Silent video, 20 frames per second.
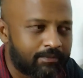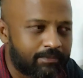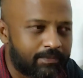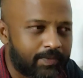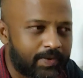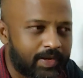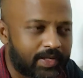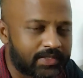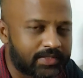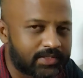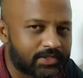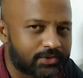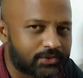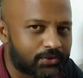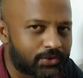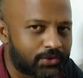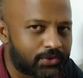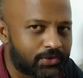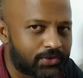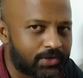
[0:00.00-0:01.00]
plus it's
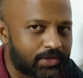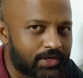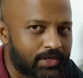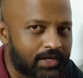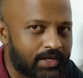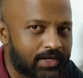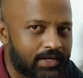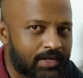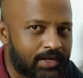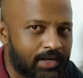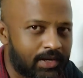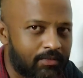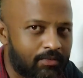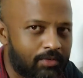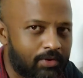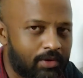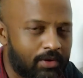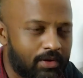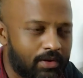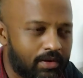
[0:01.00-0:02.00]
going to create
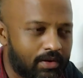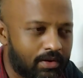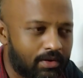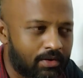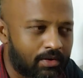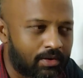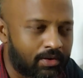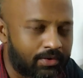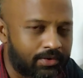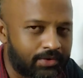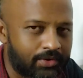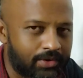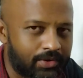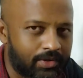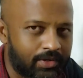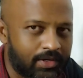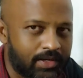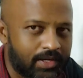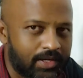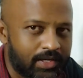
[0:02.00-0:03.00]
havoc on
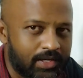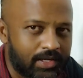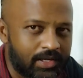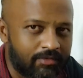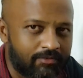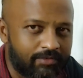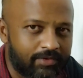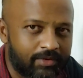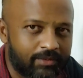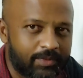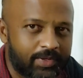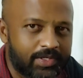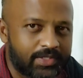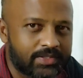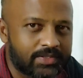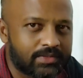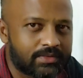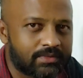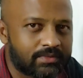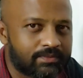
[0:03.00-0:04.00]
your
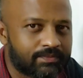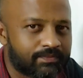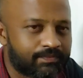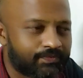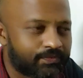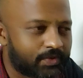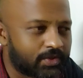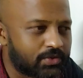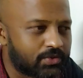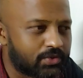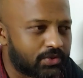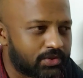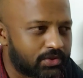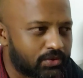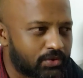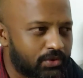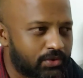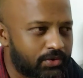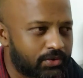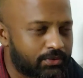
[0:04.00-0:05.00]
inflammation. So it's
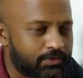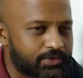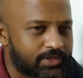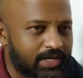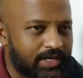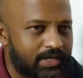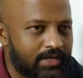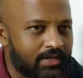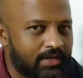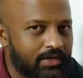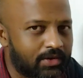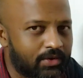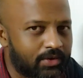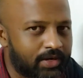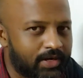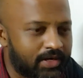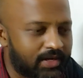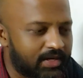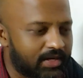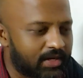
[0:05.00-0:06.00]
going to send your
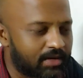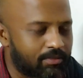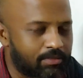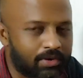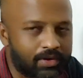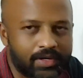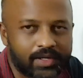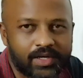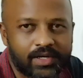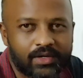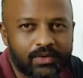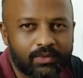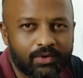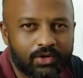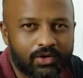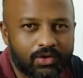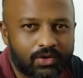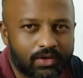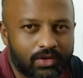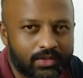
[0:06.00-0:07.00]
entire body into a
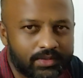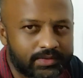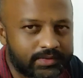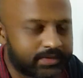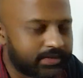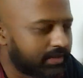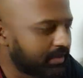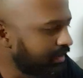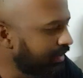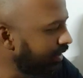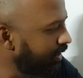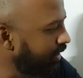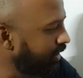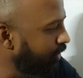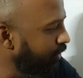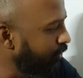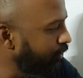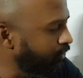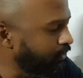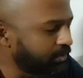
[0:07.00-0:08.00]
toss.
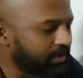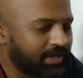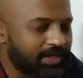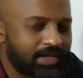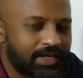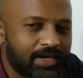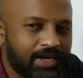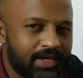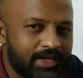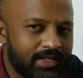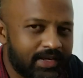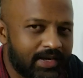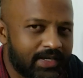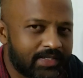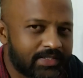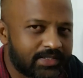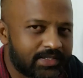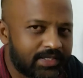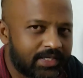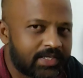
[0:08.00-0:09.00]
Usually at
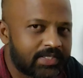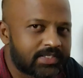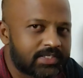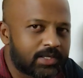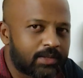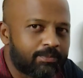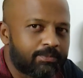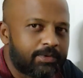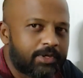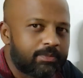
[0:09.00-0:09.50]
that stage, some